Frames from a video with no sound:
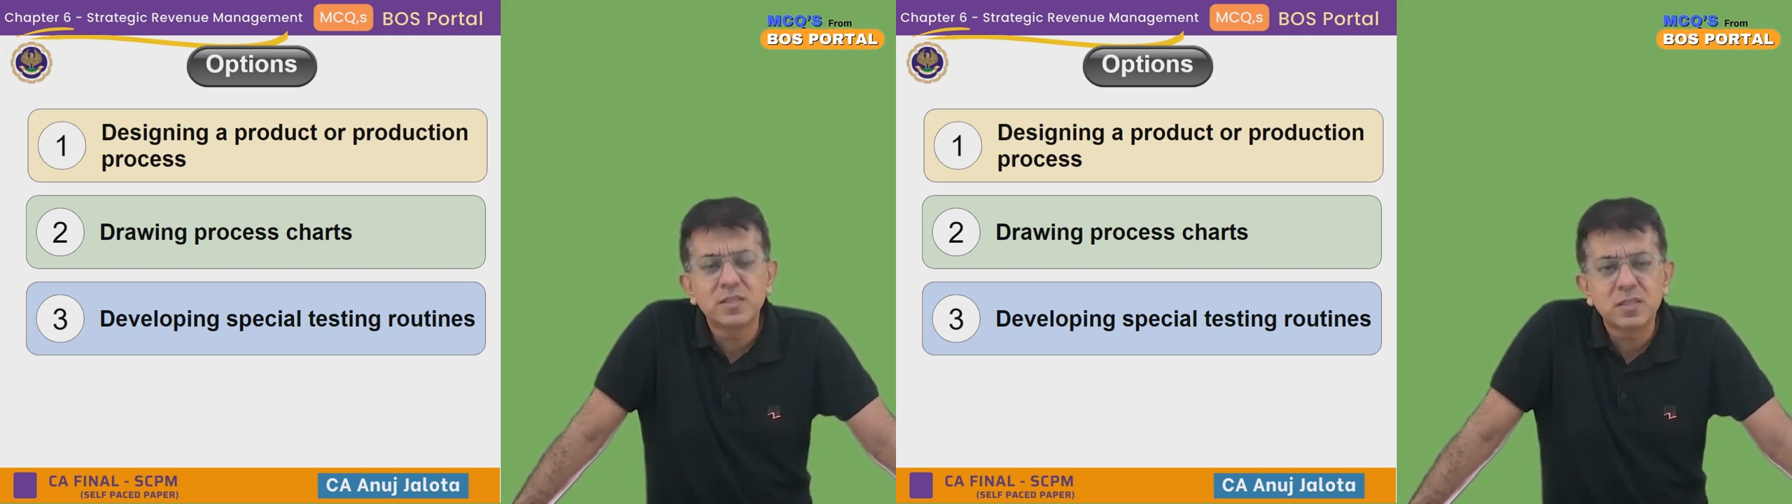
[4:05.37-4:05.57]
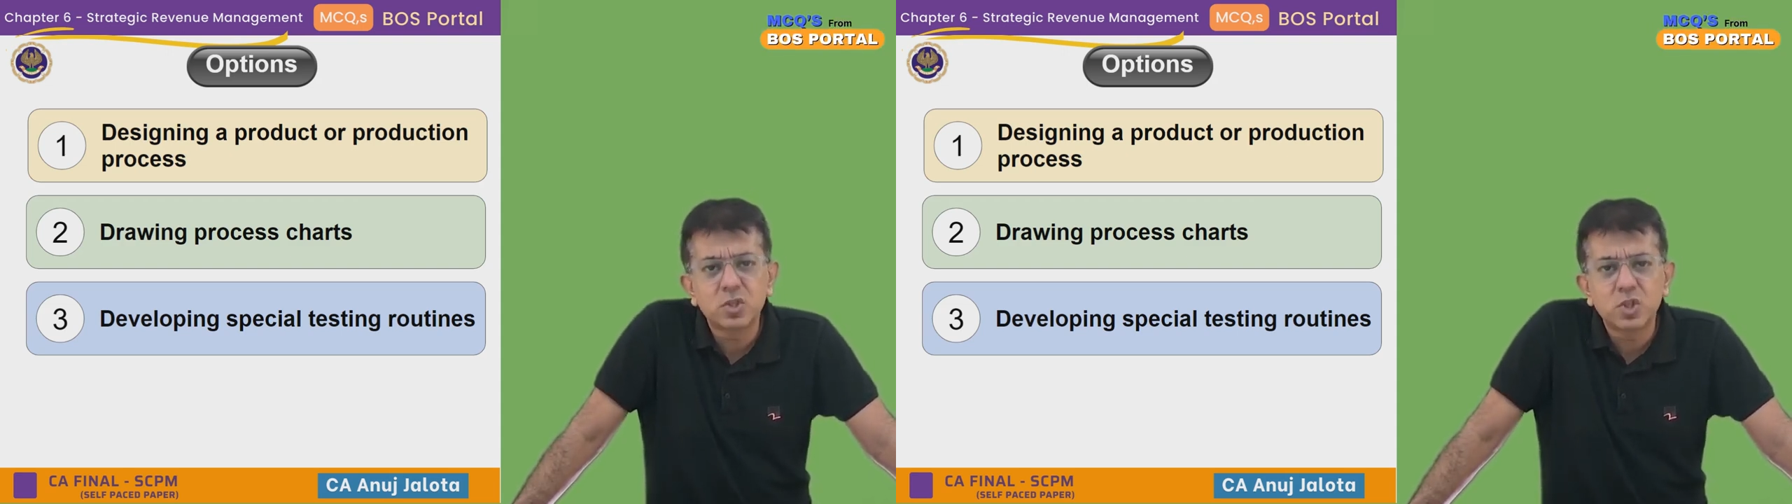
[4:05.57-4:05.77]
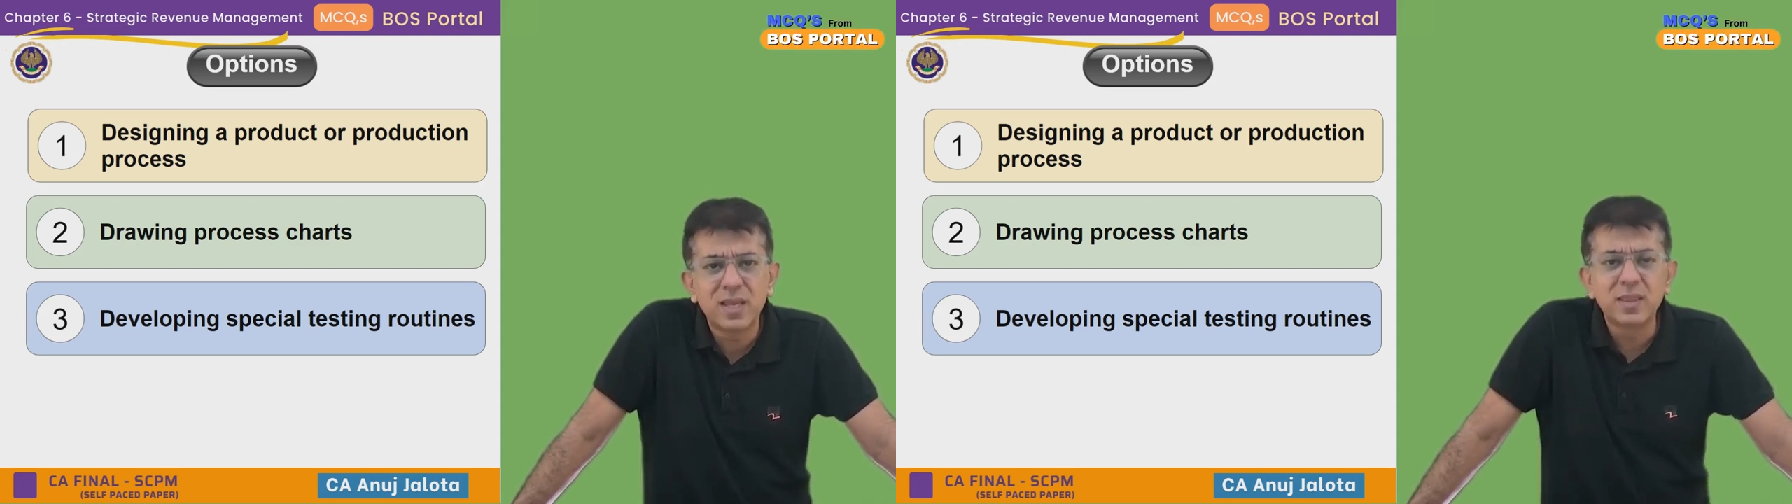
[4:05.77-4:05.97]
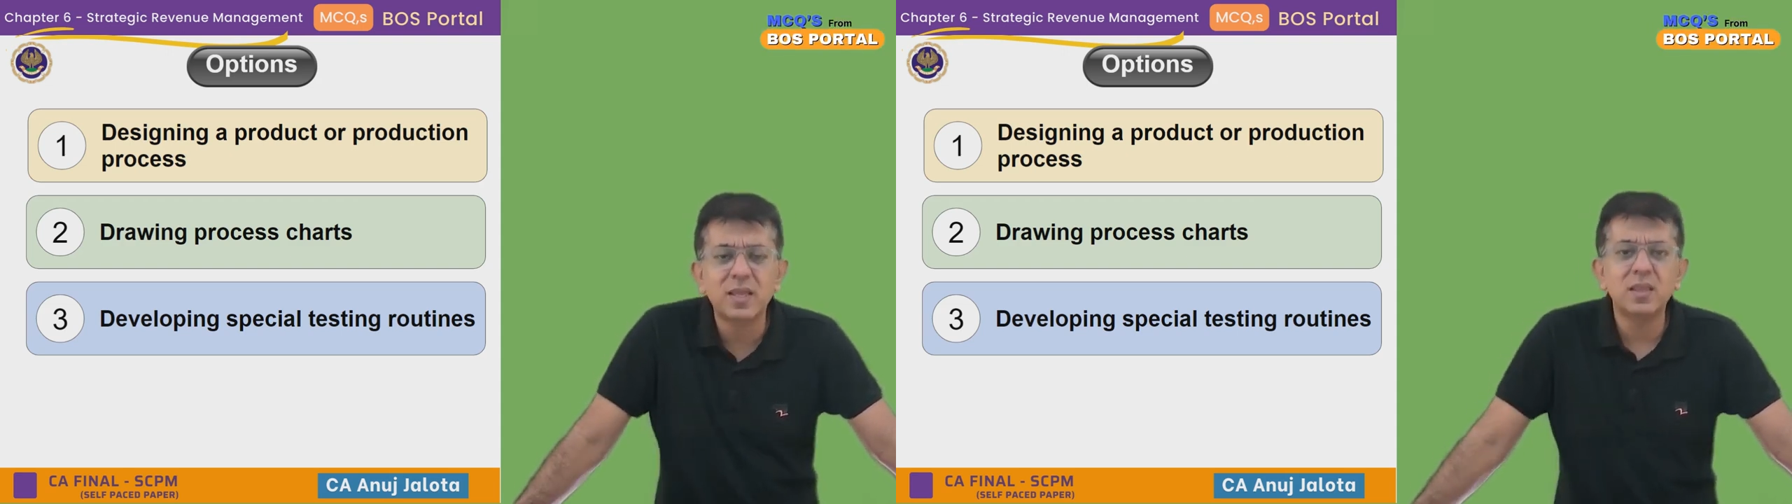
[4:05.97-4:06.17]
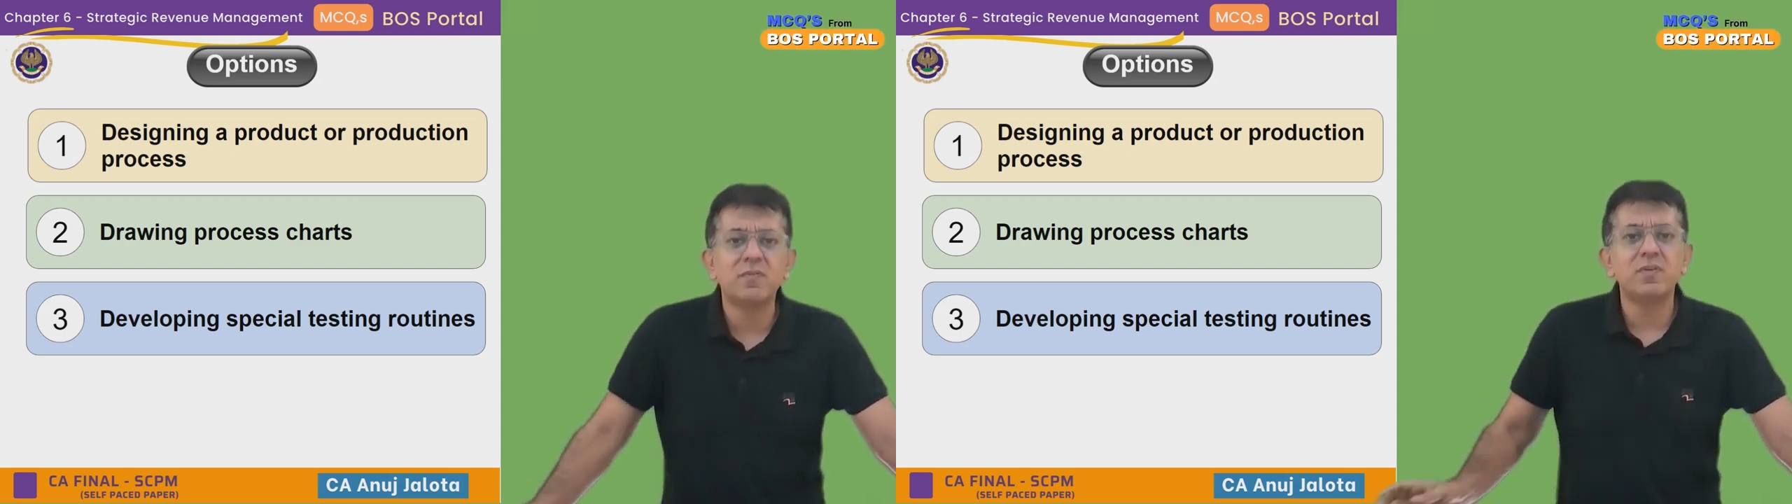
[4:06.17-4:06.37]
as such, and
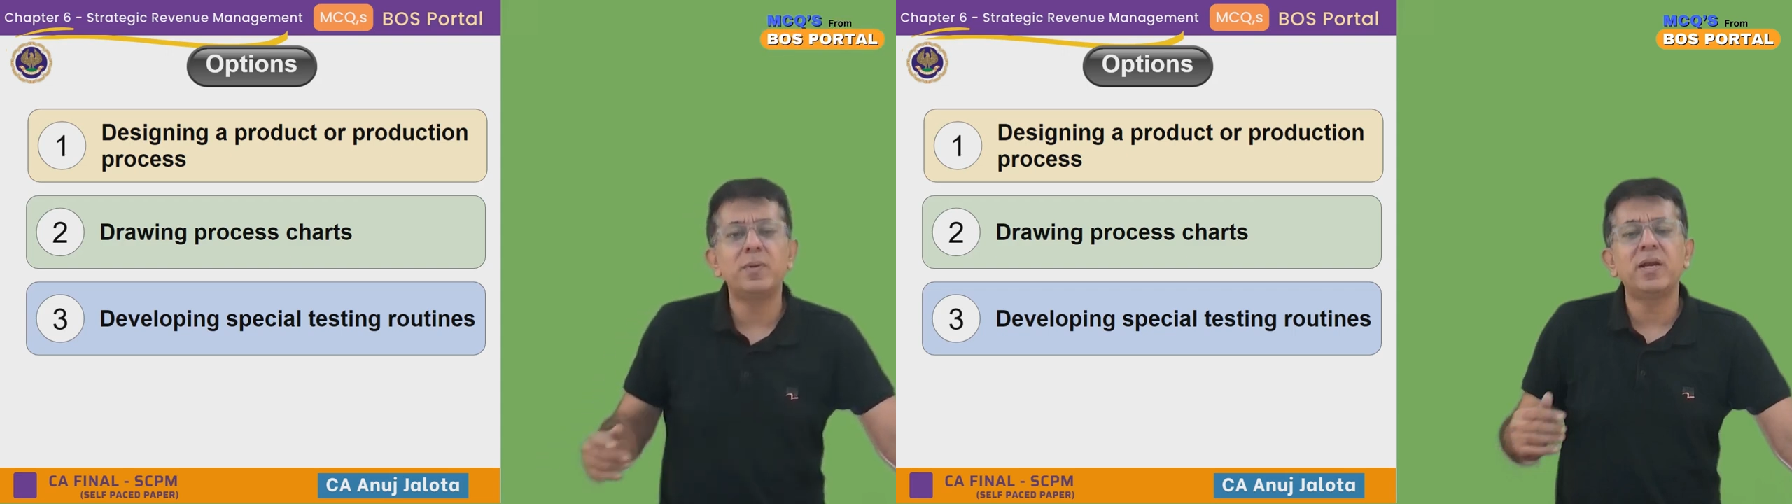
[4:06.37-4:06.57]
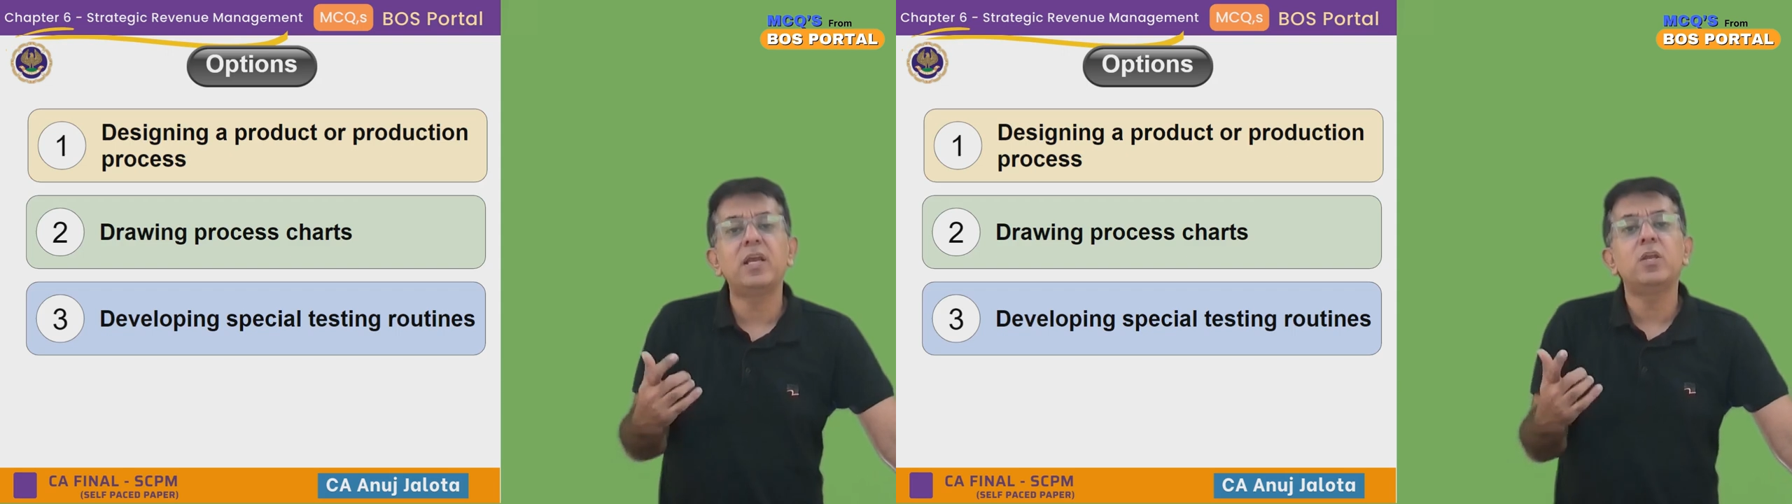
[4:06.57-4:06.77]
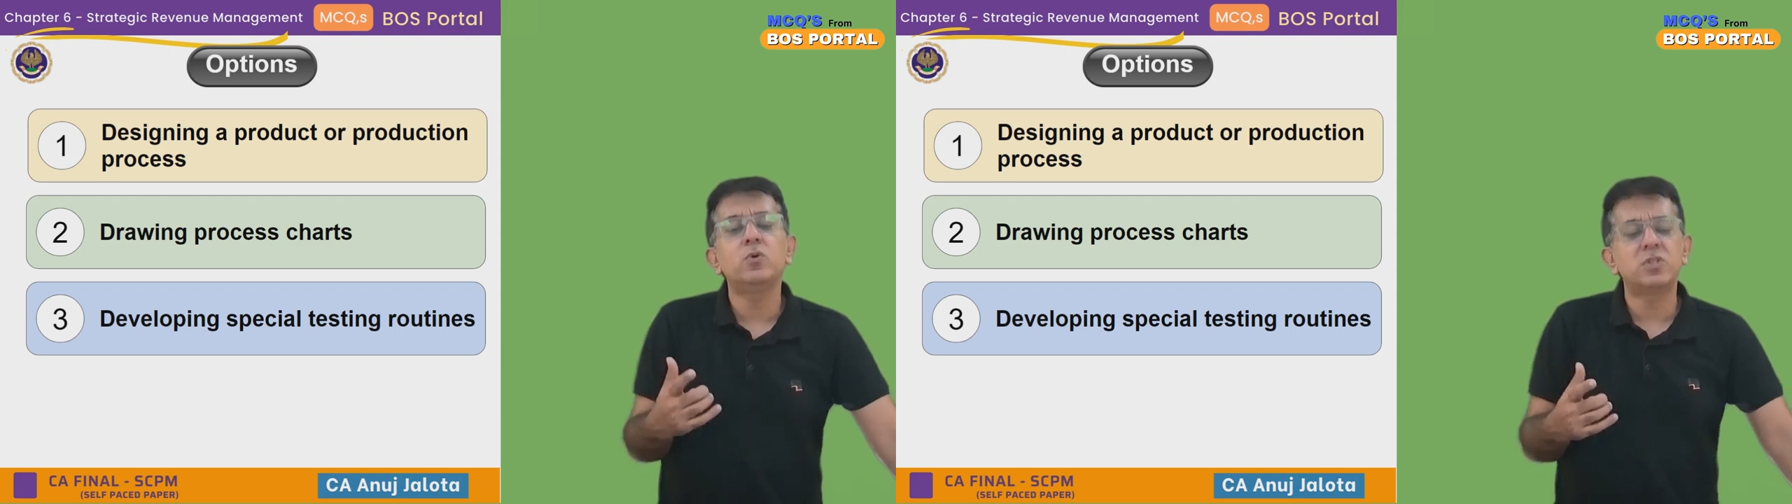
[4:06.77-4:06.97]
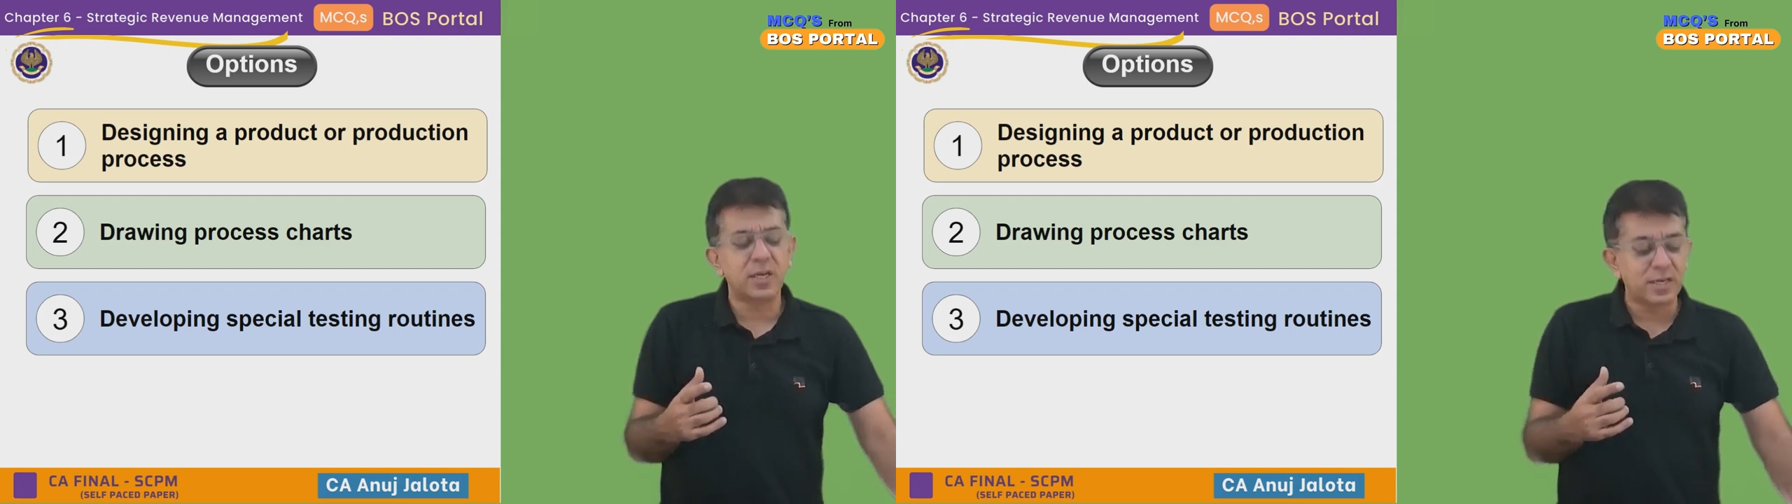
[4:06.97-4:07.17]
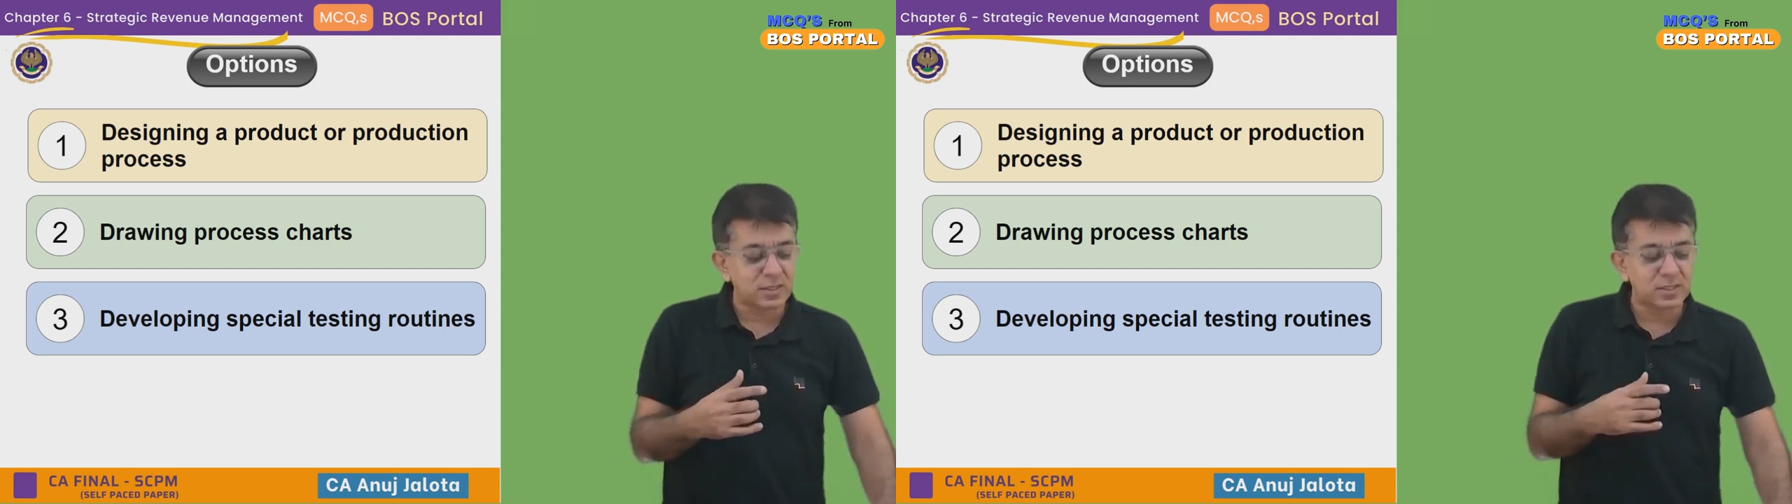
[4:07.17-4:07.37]
then they will be getting used again.